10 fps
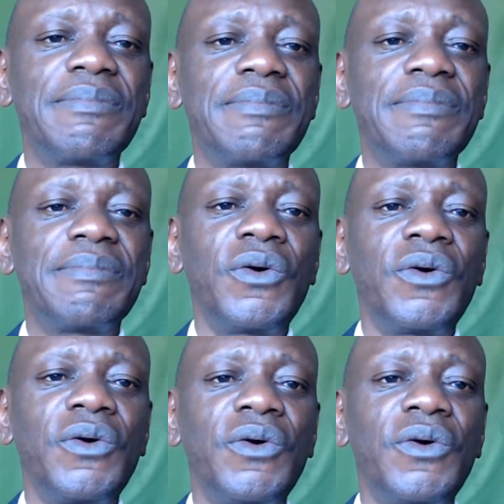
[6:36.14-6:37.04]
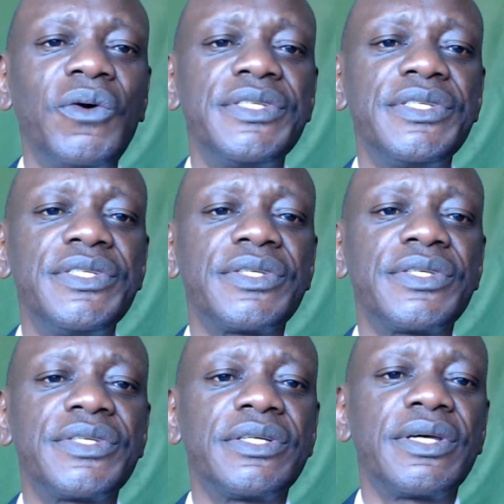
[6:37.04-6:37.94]
So let's add up the score. This
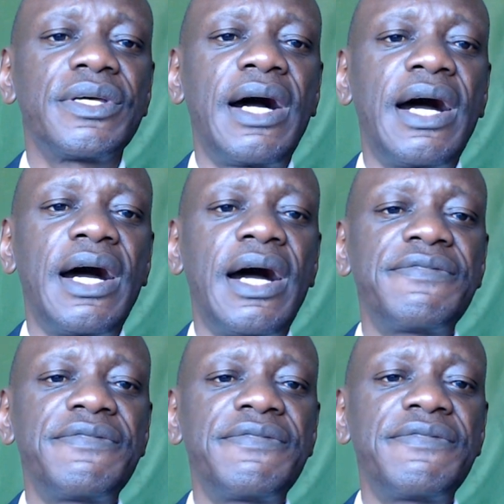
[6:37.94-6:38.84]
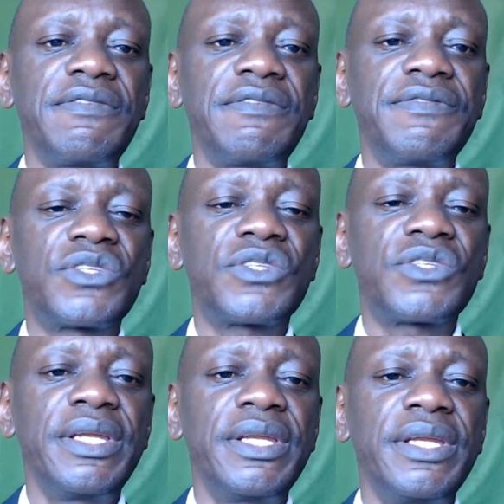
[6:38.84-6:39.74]
is half plus half,
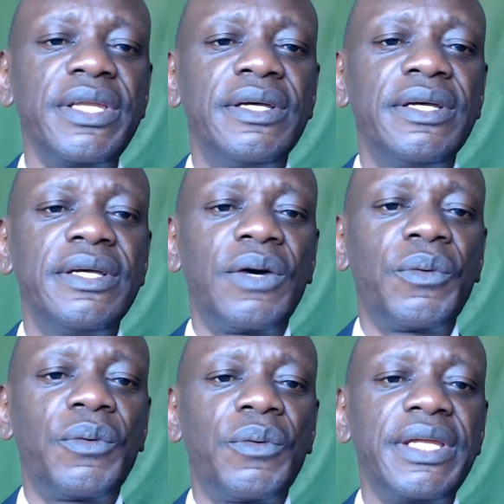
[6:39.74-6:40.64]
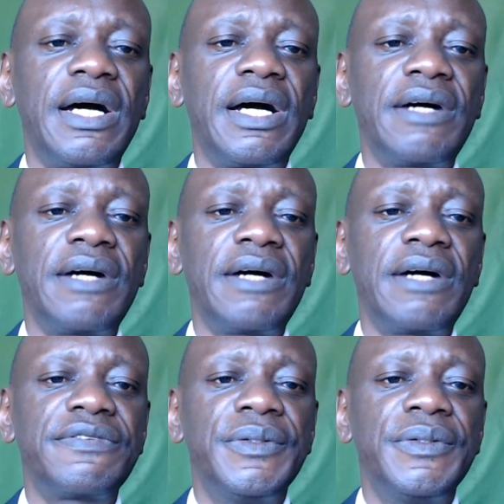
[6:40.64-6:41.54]
that's
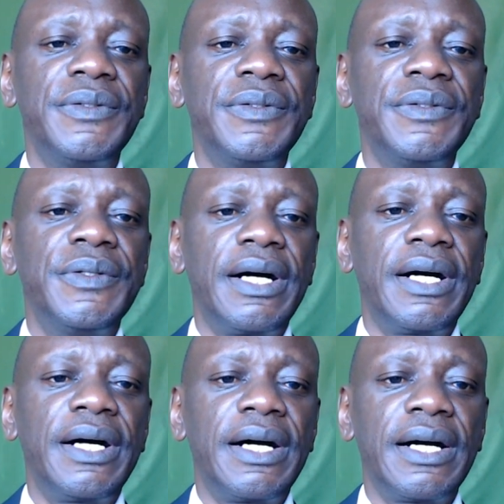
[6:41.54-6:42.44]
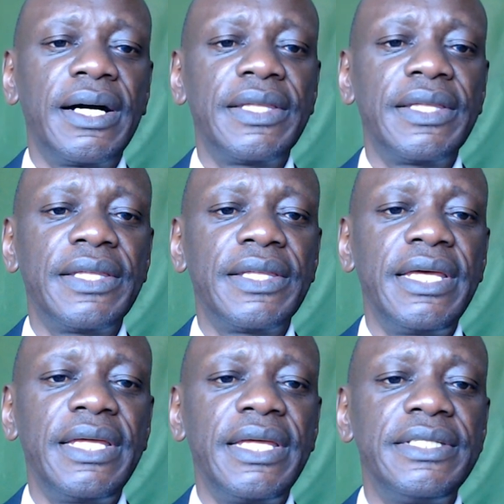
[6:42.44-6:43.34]
1.5.
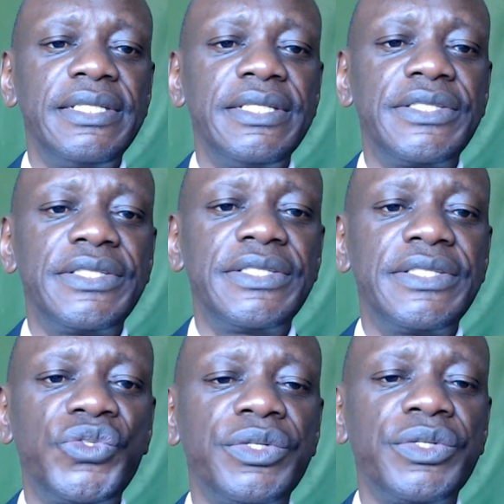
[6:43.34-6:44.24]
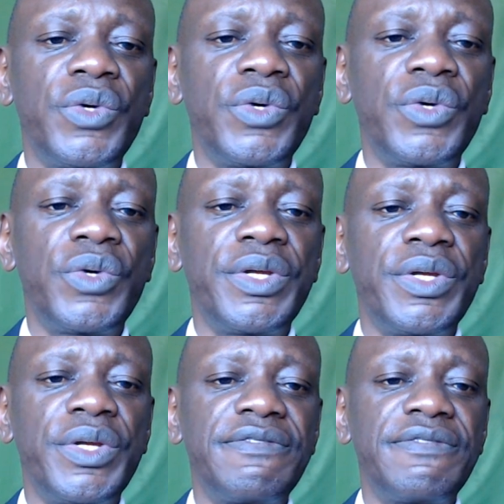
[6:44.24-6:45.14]
And then this is
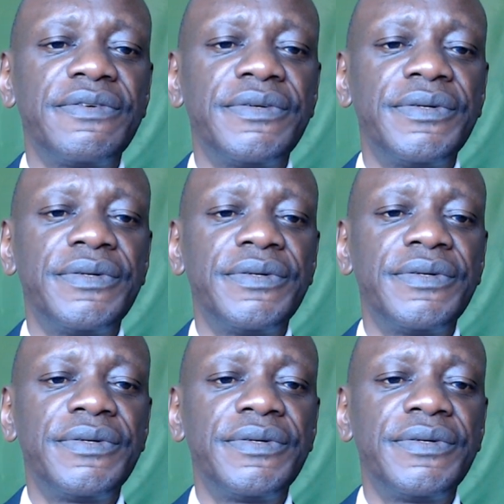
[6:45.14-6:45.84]
2.5.